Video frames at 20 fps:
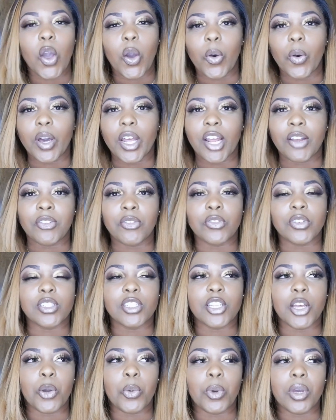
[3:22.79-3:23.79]
or whatever for
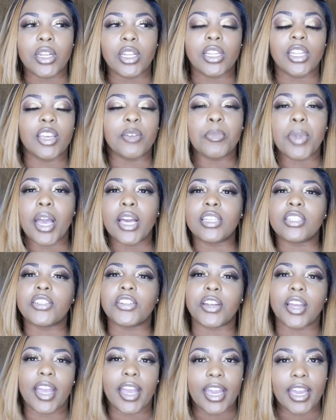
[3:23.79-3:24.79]
someone to live past
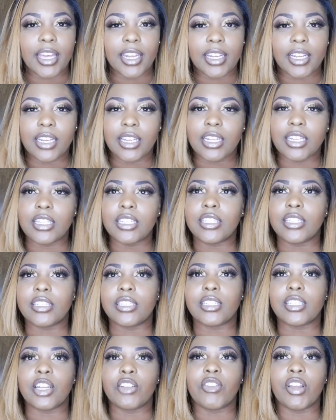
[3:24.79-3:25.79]
their 80s
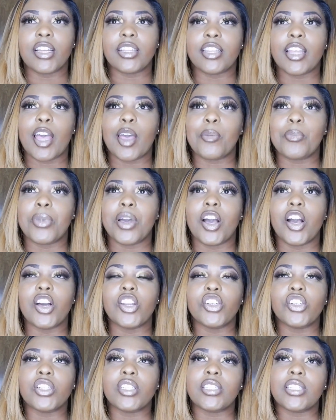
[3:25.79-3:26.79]
and stuff like that. But
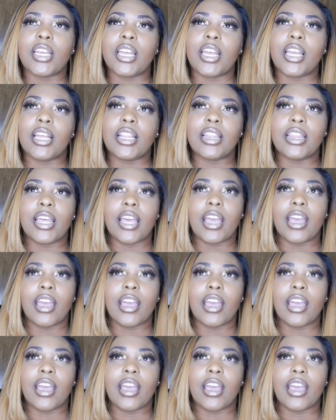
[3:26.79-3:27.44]
understand